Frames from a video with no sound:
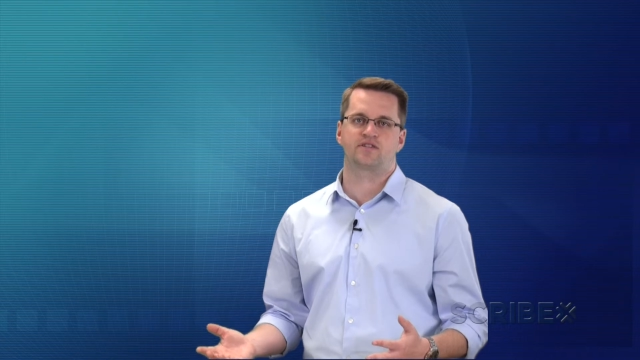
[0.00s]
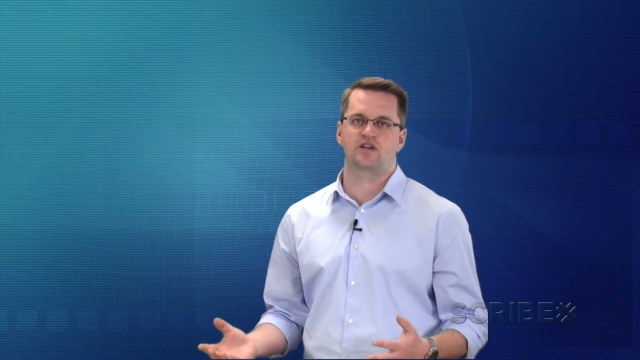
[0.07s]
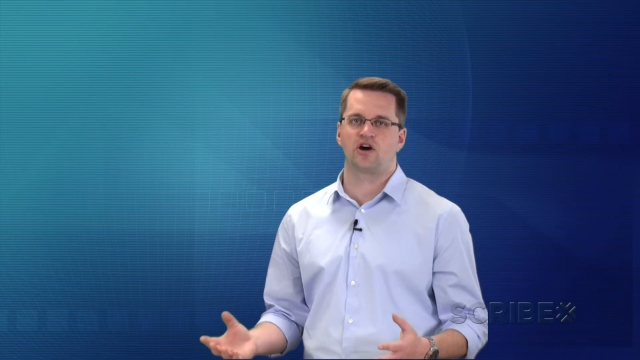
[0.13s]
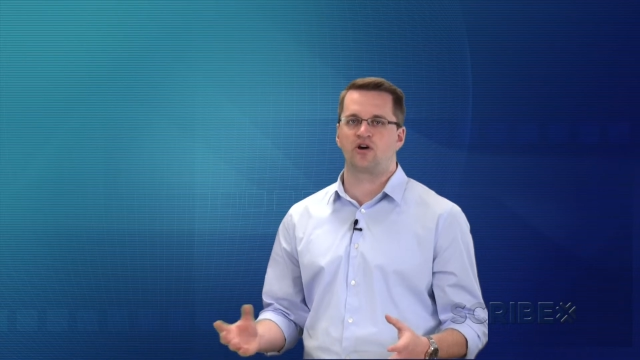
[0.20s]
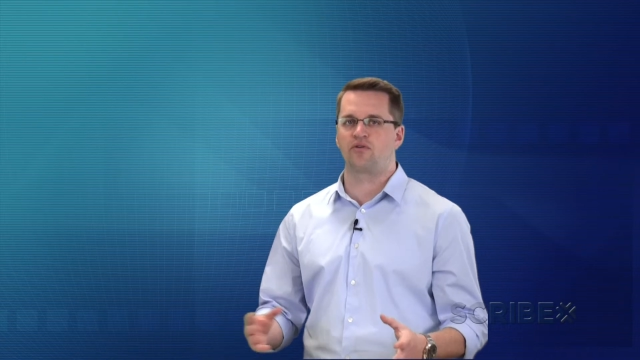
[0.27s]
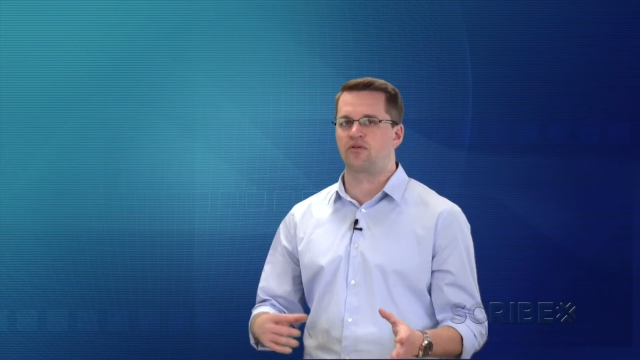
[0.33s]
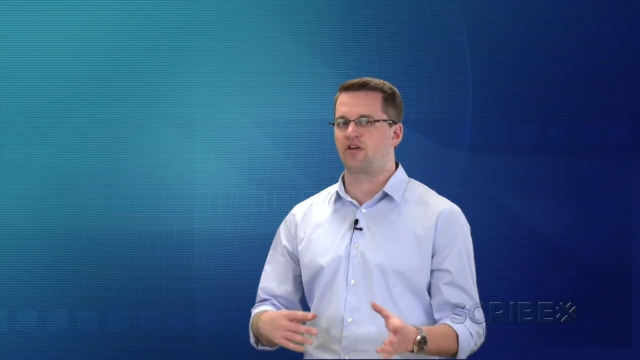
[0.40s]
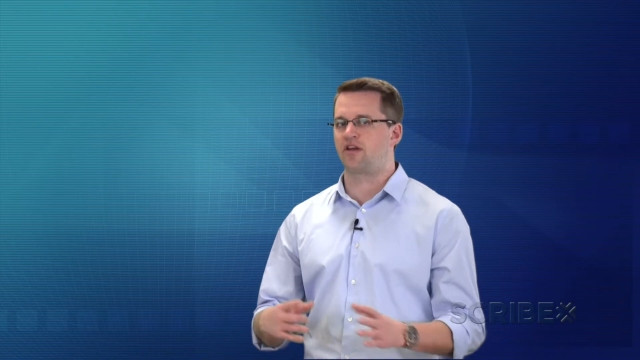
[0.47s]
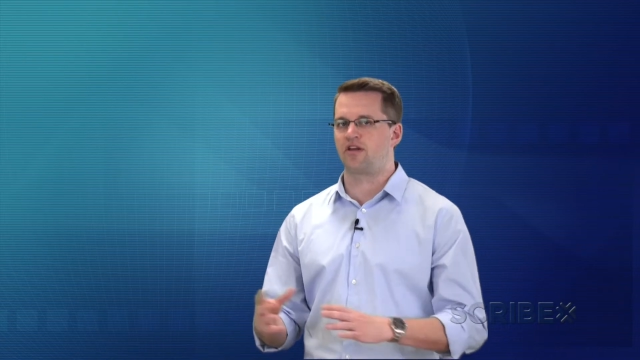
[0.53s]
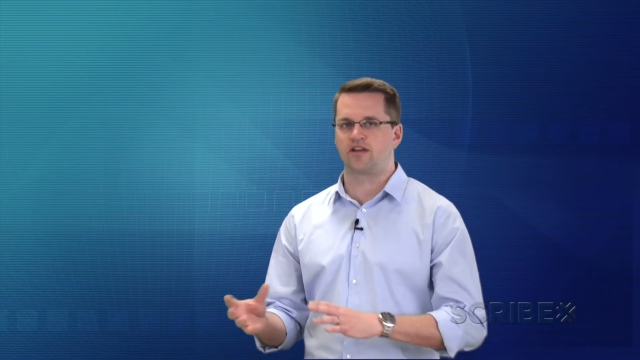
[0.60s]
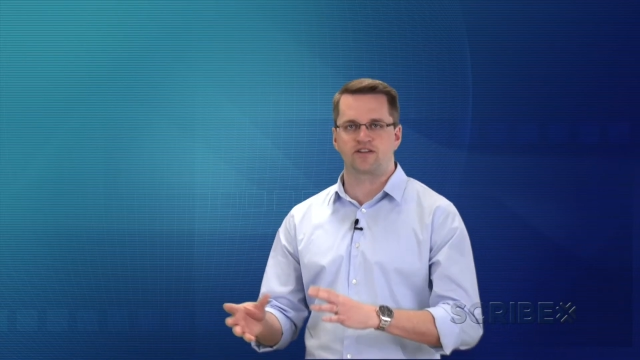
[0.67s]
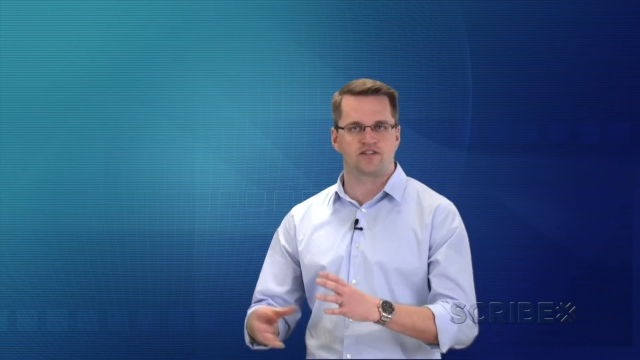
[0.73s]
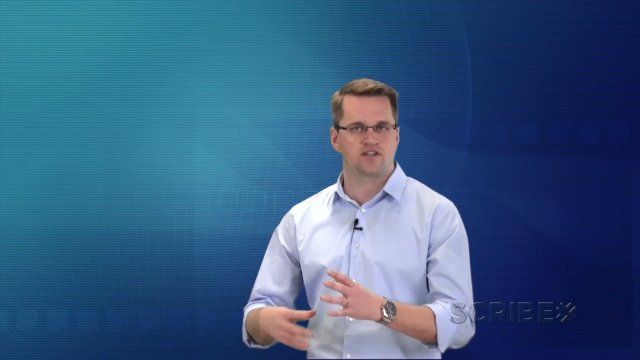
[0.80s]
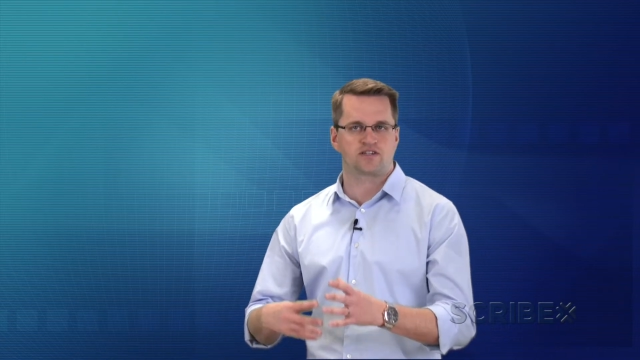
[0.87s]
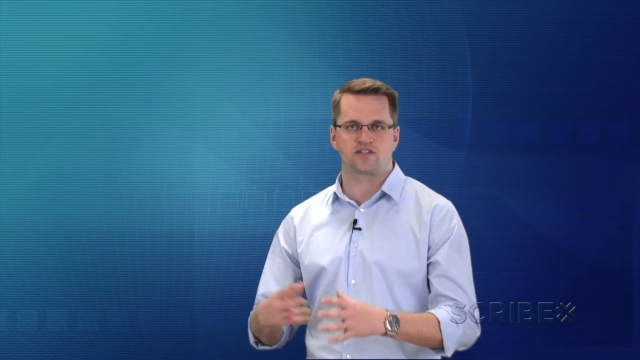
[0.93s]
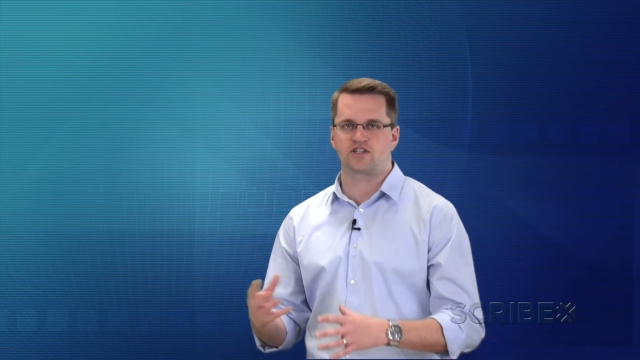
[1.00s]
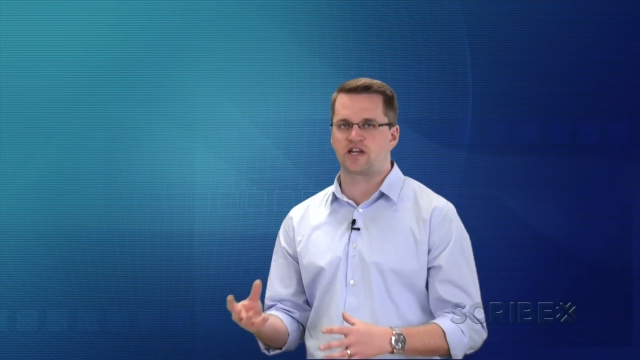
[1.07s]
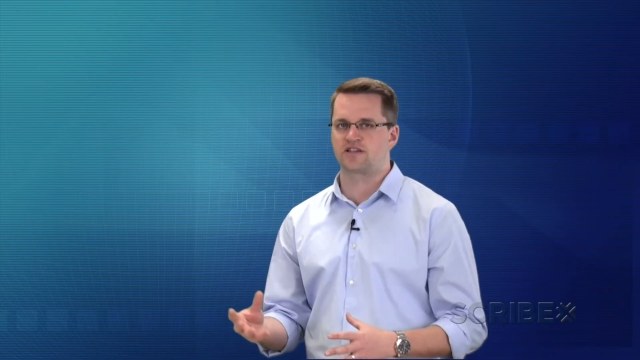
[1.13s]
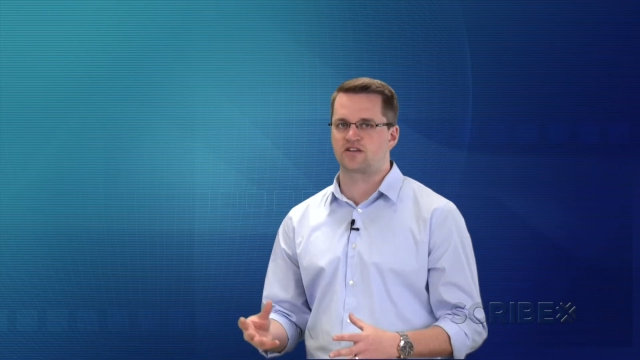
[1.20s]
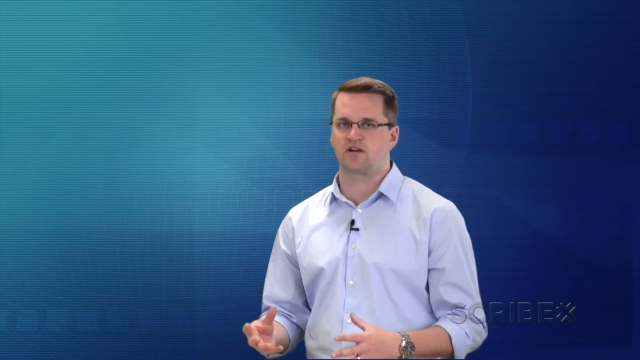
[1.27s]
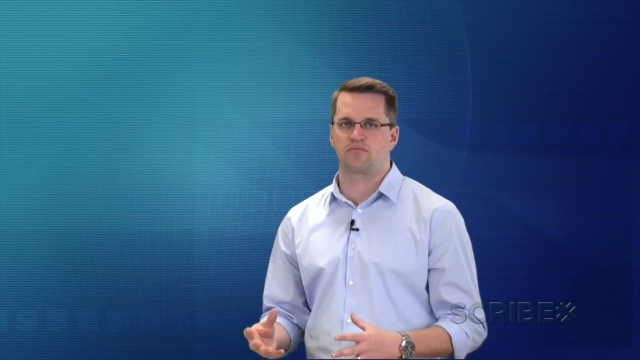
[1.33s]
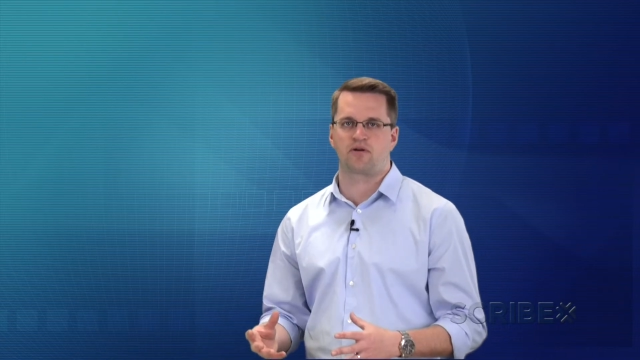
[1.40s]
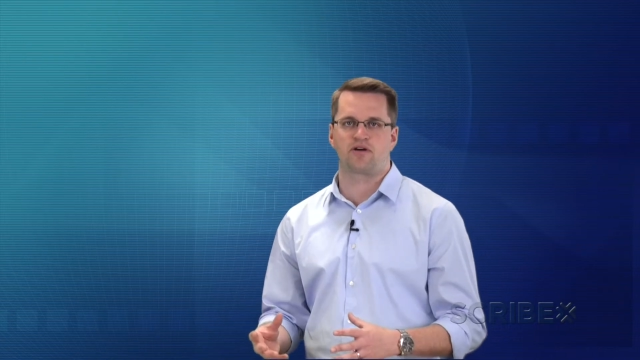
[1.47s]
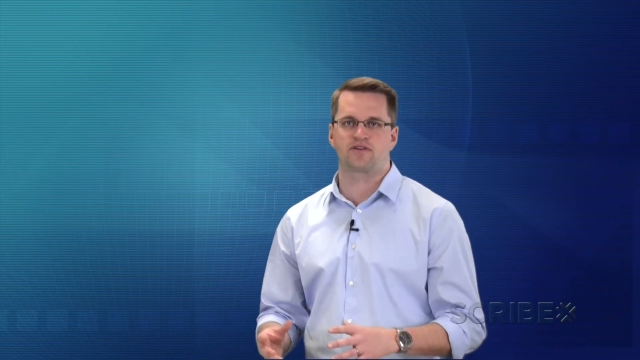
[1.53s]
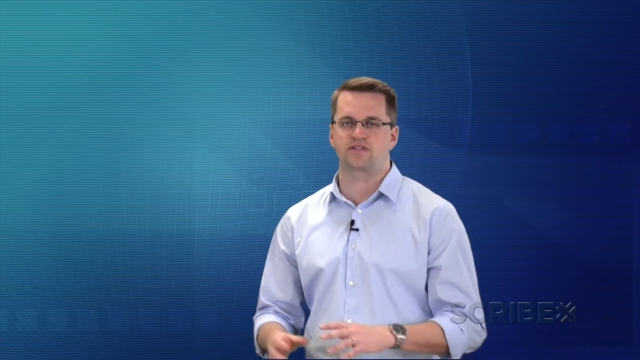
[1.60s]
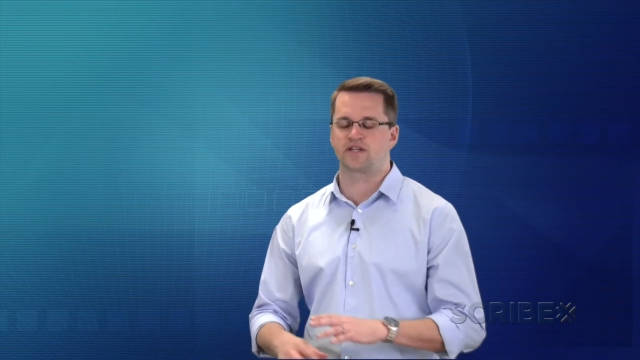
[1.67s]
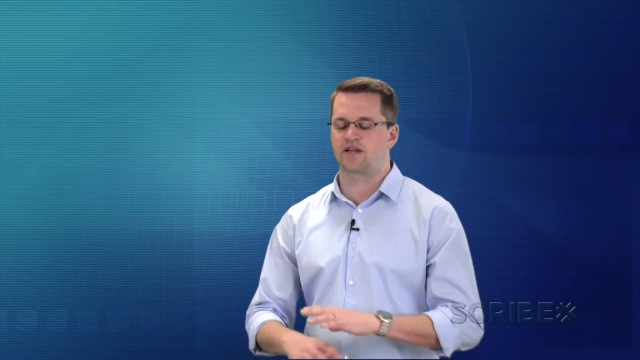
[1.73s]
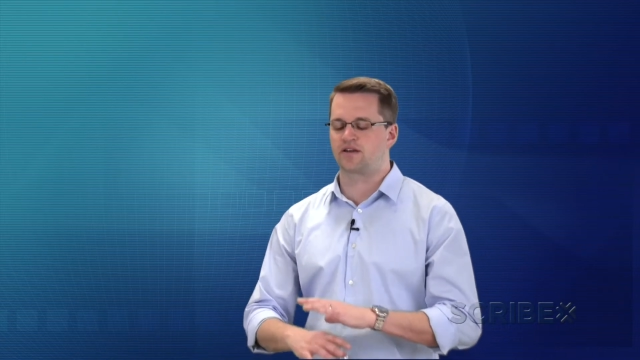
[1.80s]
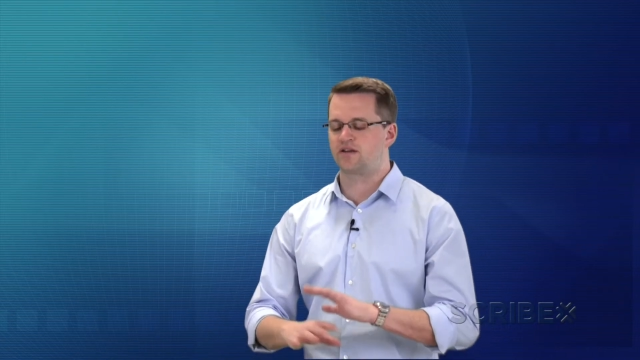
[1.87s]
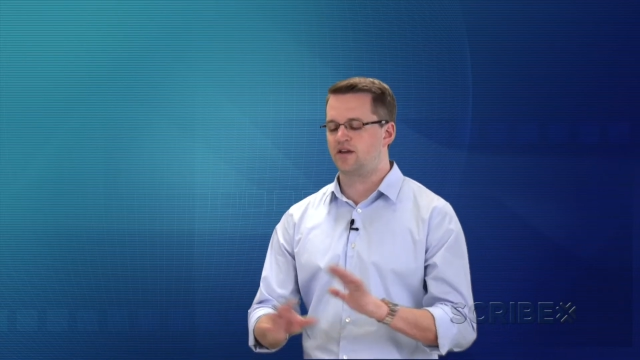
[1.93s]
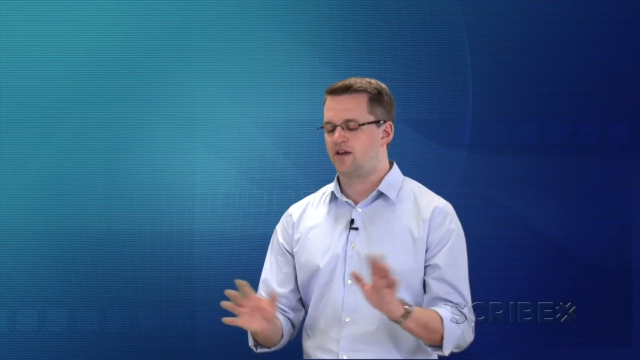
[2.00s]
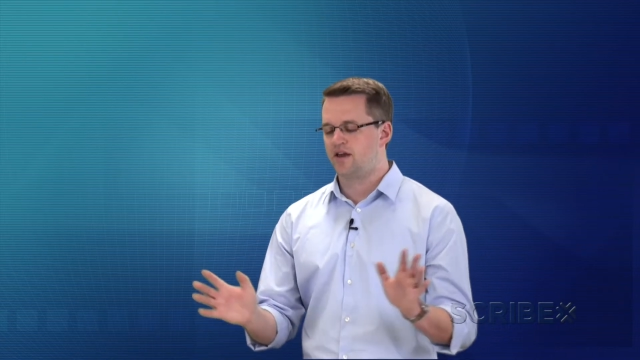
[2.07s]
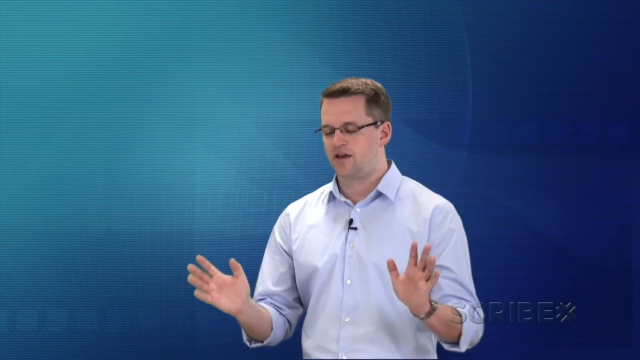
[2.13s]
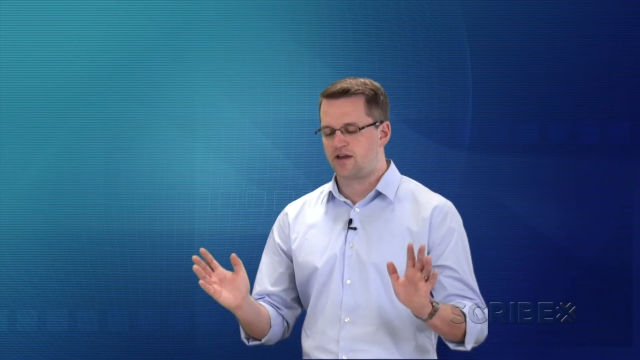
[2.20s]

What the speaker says: so it's just JSON parsing.